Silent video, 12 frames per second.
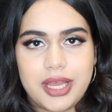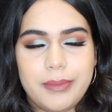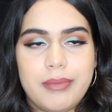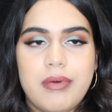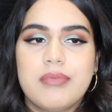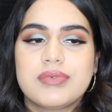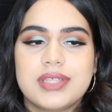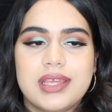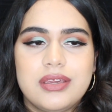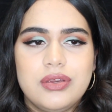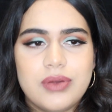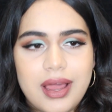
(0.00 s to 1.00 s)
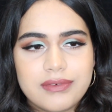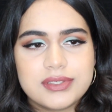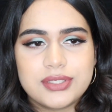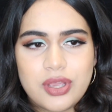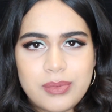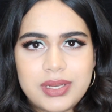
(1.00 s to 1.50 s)
and my mom was like, you have
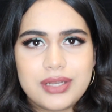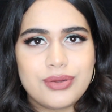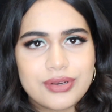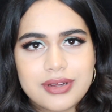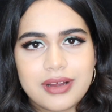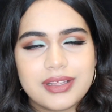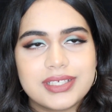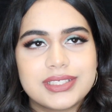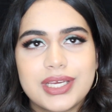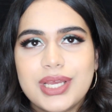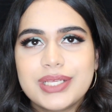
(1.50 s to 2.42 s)
so many nude colours.